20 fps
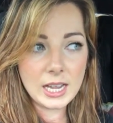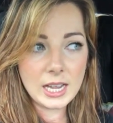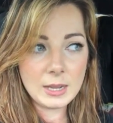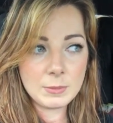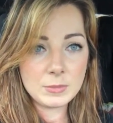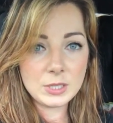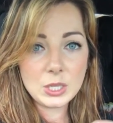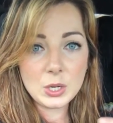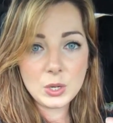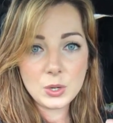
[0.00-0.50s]

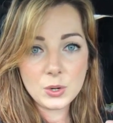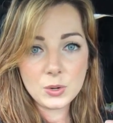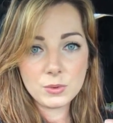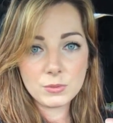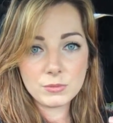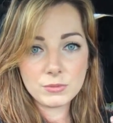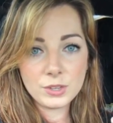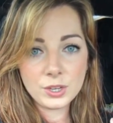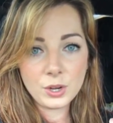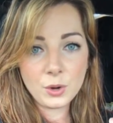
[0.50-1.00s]
So,
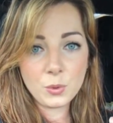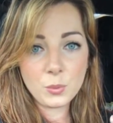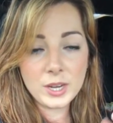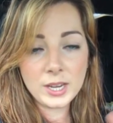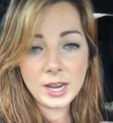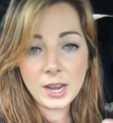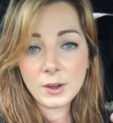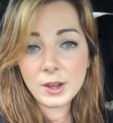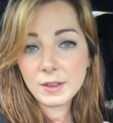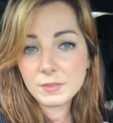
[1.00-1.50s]
you know, we
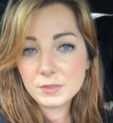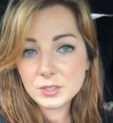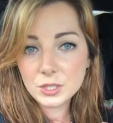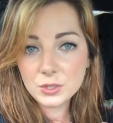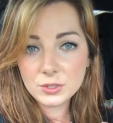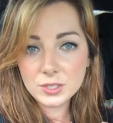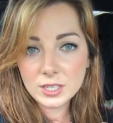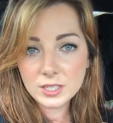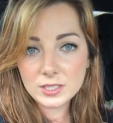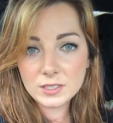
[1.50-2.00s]
now have 2
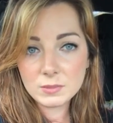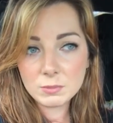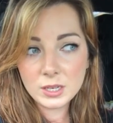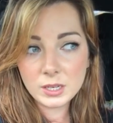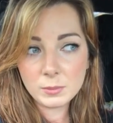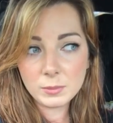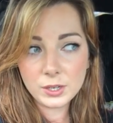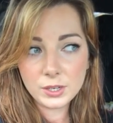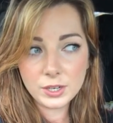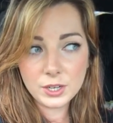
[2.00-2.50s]
sets of
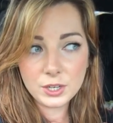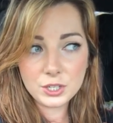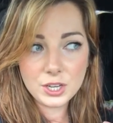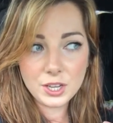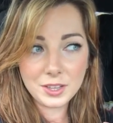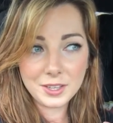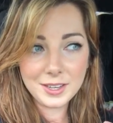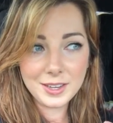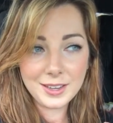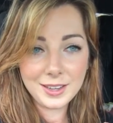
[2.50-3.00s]
peanut butter and
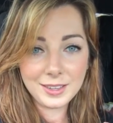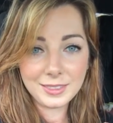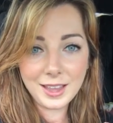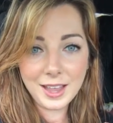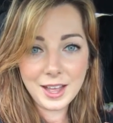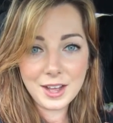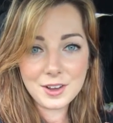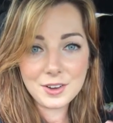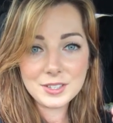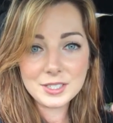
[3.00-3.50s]
jelly in the
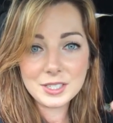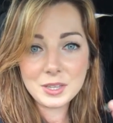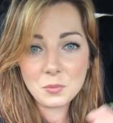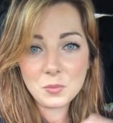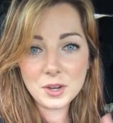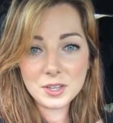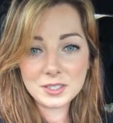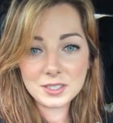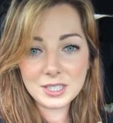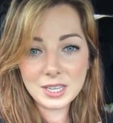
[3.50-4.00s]
house, and
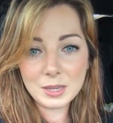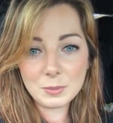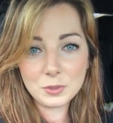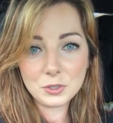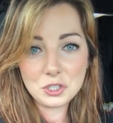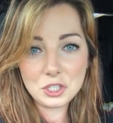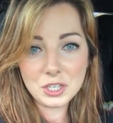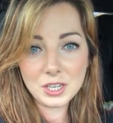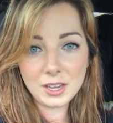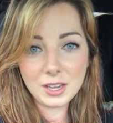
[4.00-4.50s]
one's
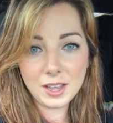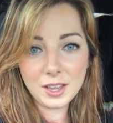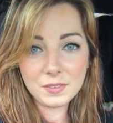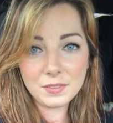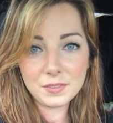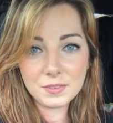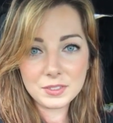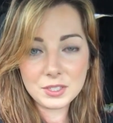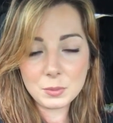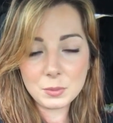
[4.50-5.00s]
labeled GF.
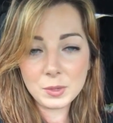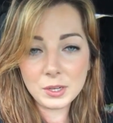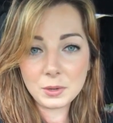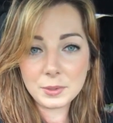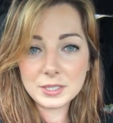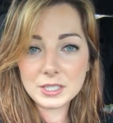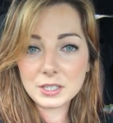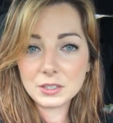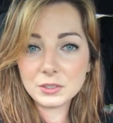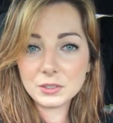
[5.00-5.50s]
So we know
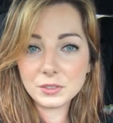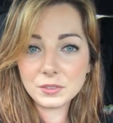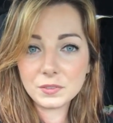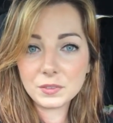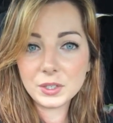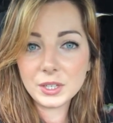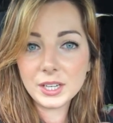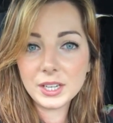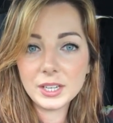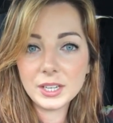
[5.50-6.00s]
it's
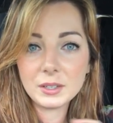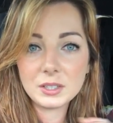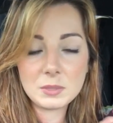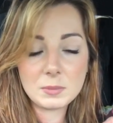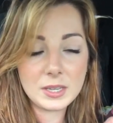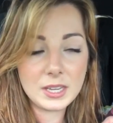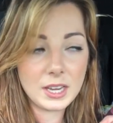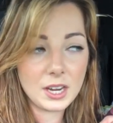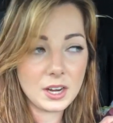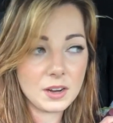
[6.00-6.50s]
gluten-free and to
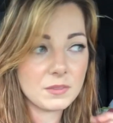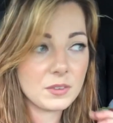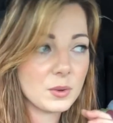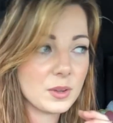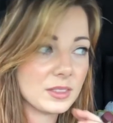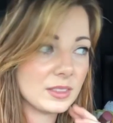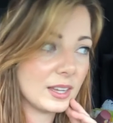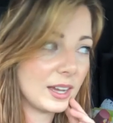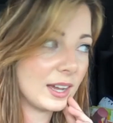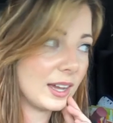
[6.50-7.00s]
be careful
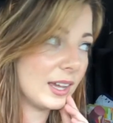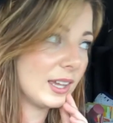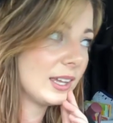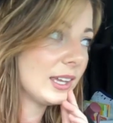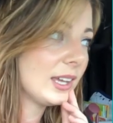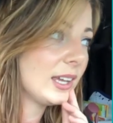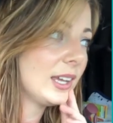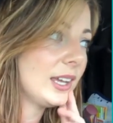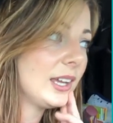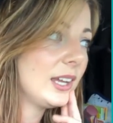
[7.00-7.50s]
with that.
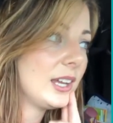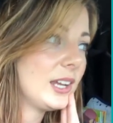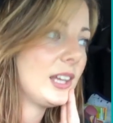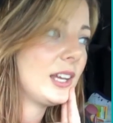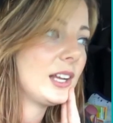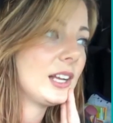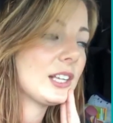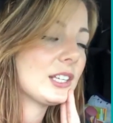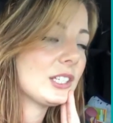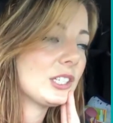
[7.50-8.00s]

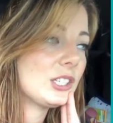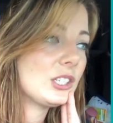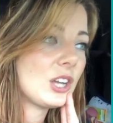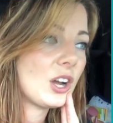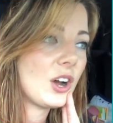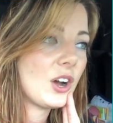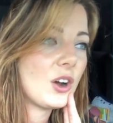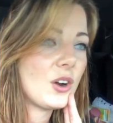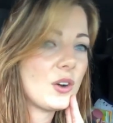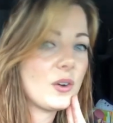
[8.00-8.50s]

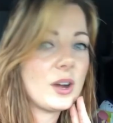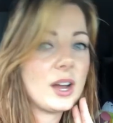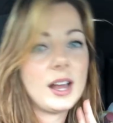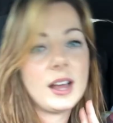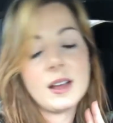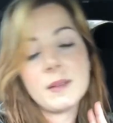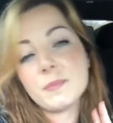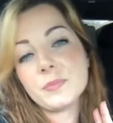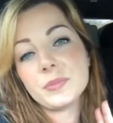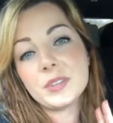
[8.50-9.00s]
So
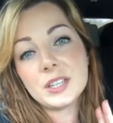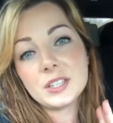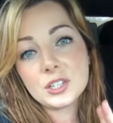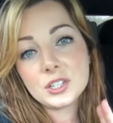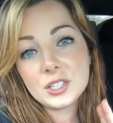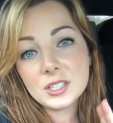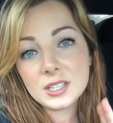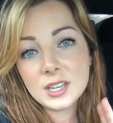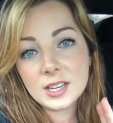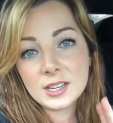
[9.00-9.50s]
these are
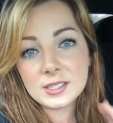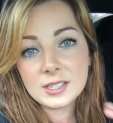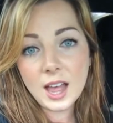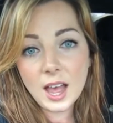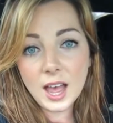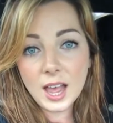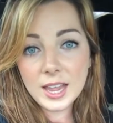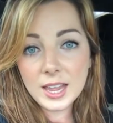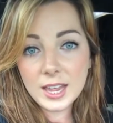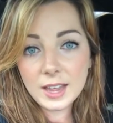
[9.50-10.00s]
just things that
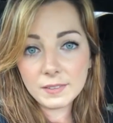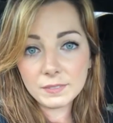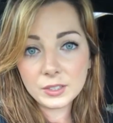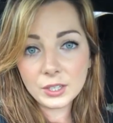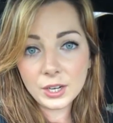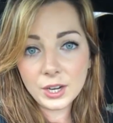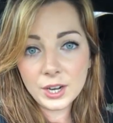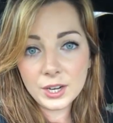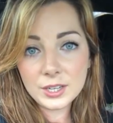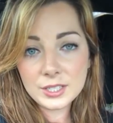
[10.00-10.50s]
I have
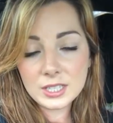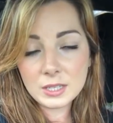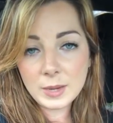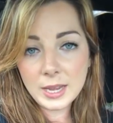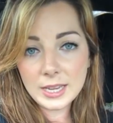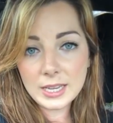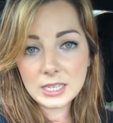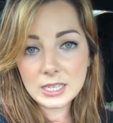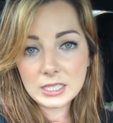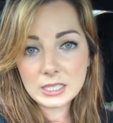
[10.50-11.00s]
learned in my
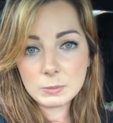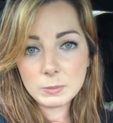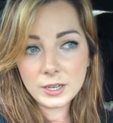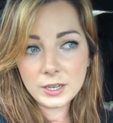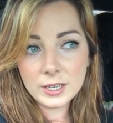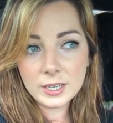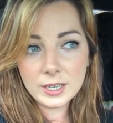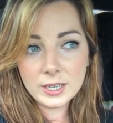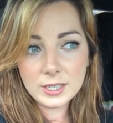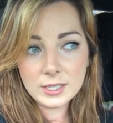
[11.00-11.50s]

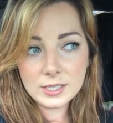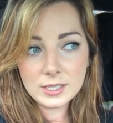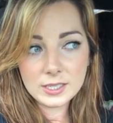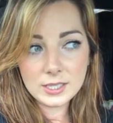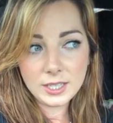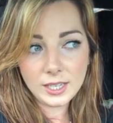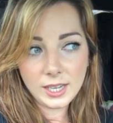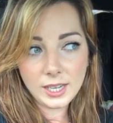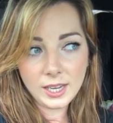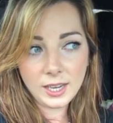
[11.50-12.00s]
experience.
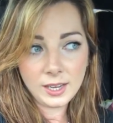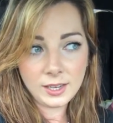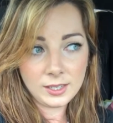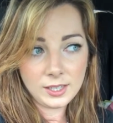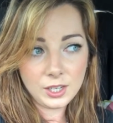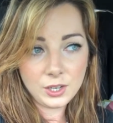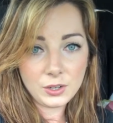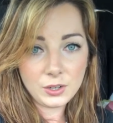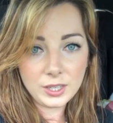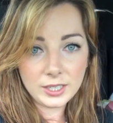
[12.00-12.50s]
And,
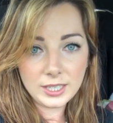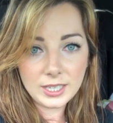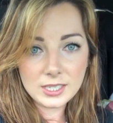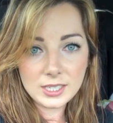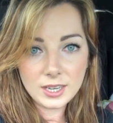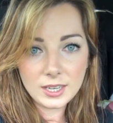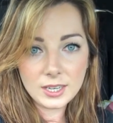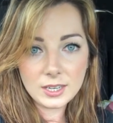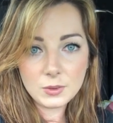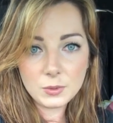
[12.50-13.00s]
you know, like I
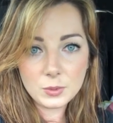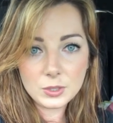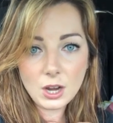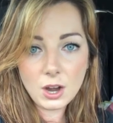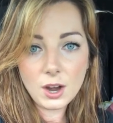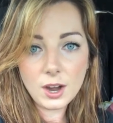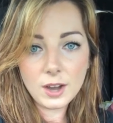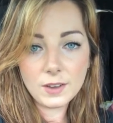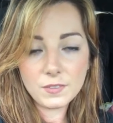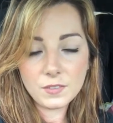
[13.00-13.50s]
said, it was
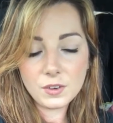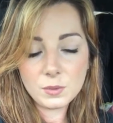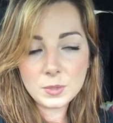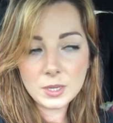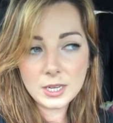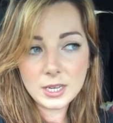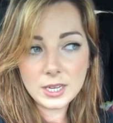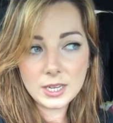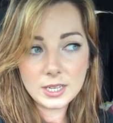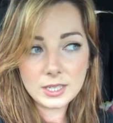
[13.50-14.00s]
hard for
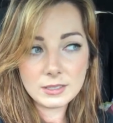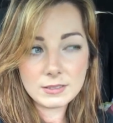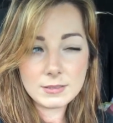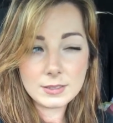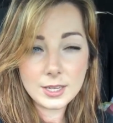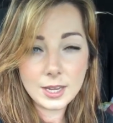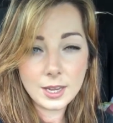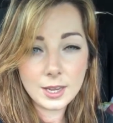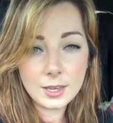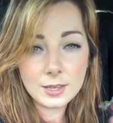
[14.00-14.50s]
me
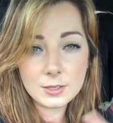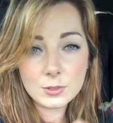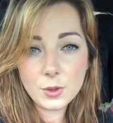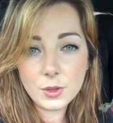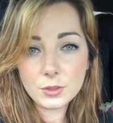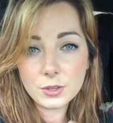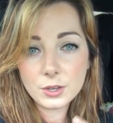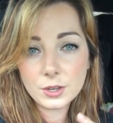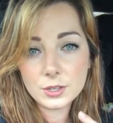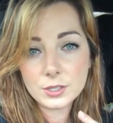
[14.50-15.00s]
10,
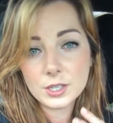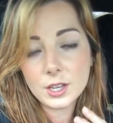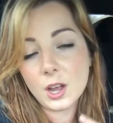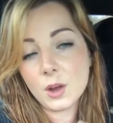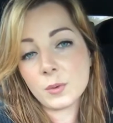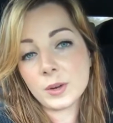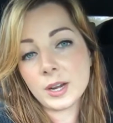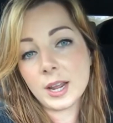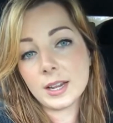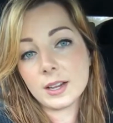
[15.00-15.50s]
12 years ago
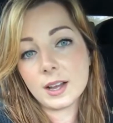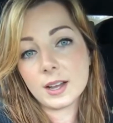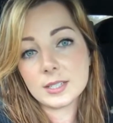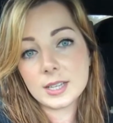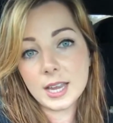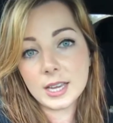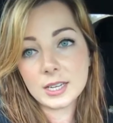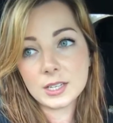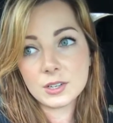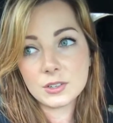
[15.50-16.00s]
when I got
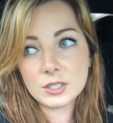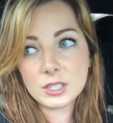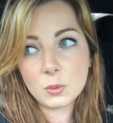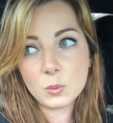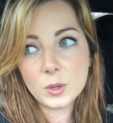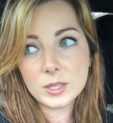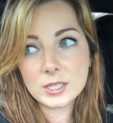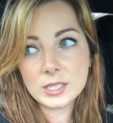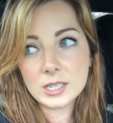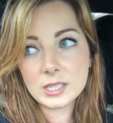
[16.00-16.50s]
diagnosed. There
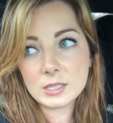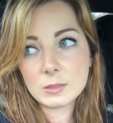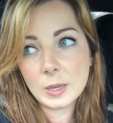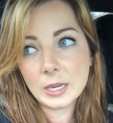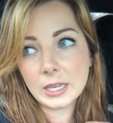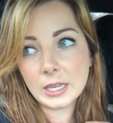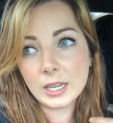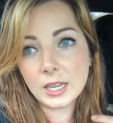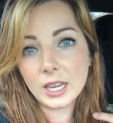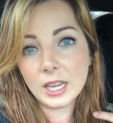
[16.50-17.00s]
wasn't as
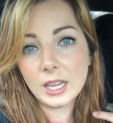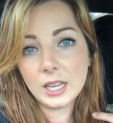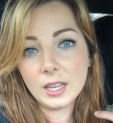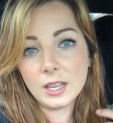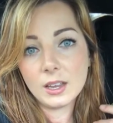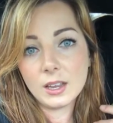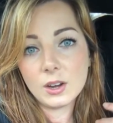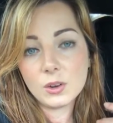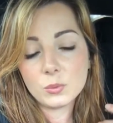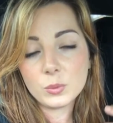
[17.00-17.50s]
many
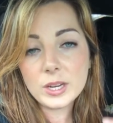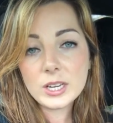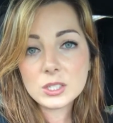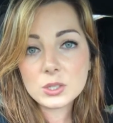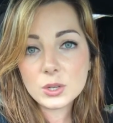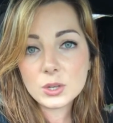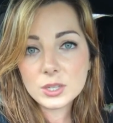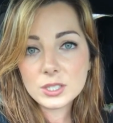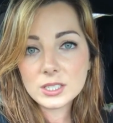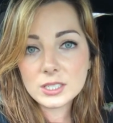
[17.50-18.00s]

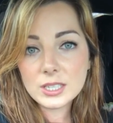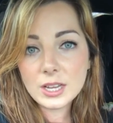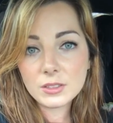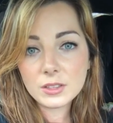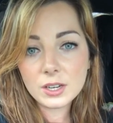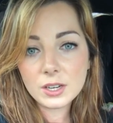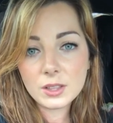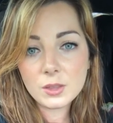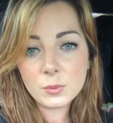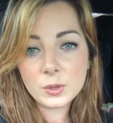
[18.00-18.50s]
resources out
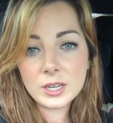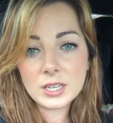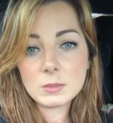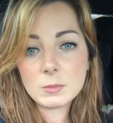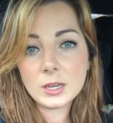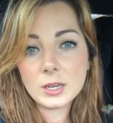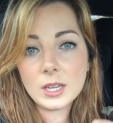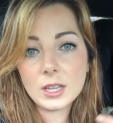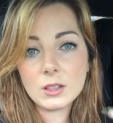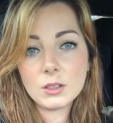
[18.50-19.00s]
there. There weren't as
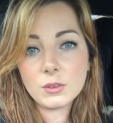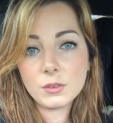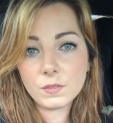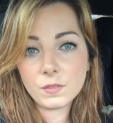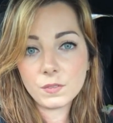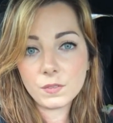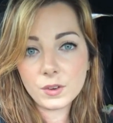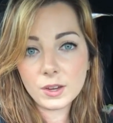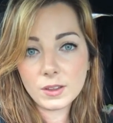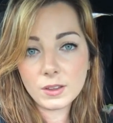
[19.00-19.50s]
many
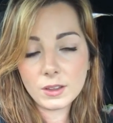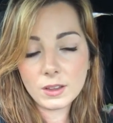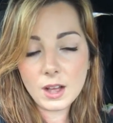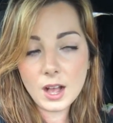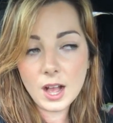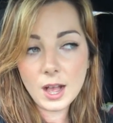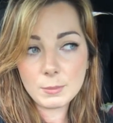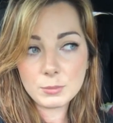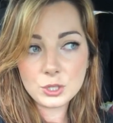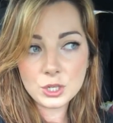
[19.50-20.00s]
gluten-free
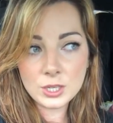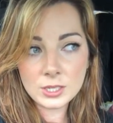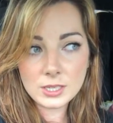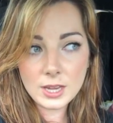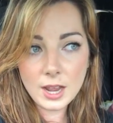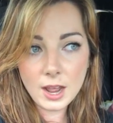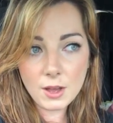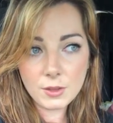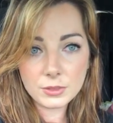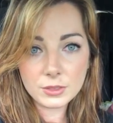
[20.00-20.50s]
options
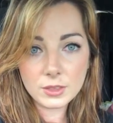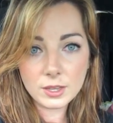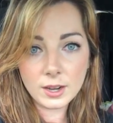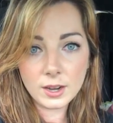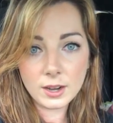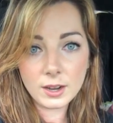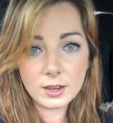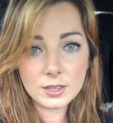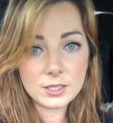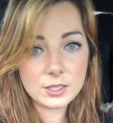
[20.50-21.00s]
out
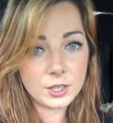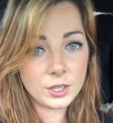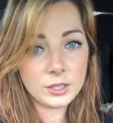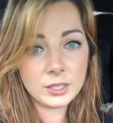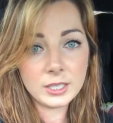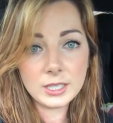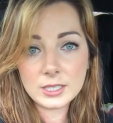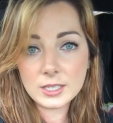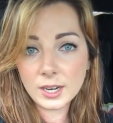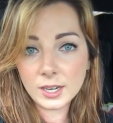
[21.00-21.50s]
there.
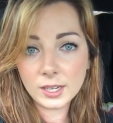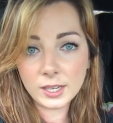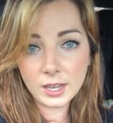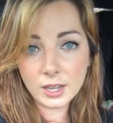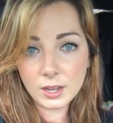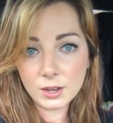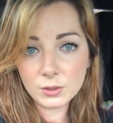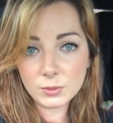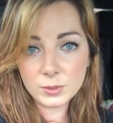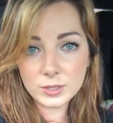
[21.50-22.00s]
Certainly dining
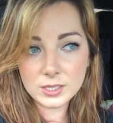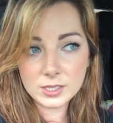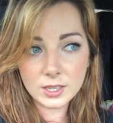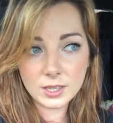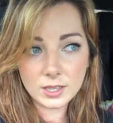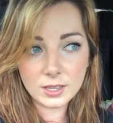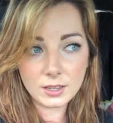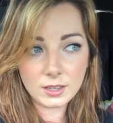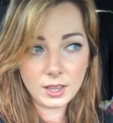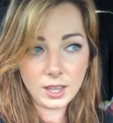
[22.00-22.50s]
out was
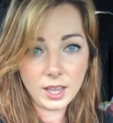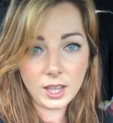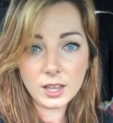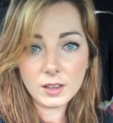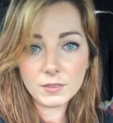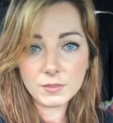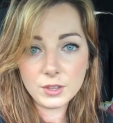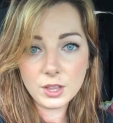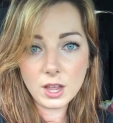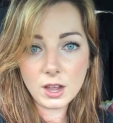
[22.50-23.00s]
a heck
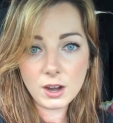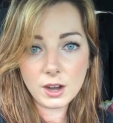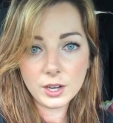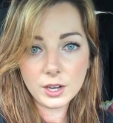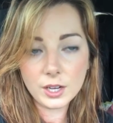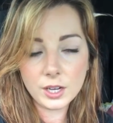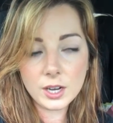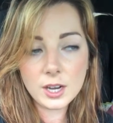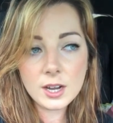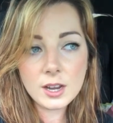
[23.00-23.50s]
of a lot
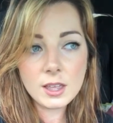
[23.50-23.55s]
harder.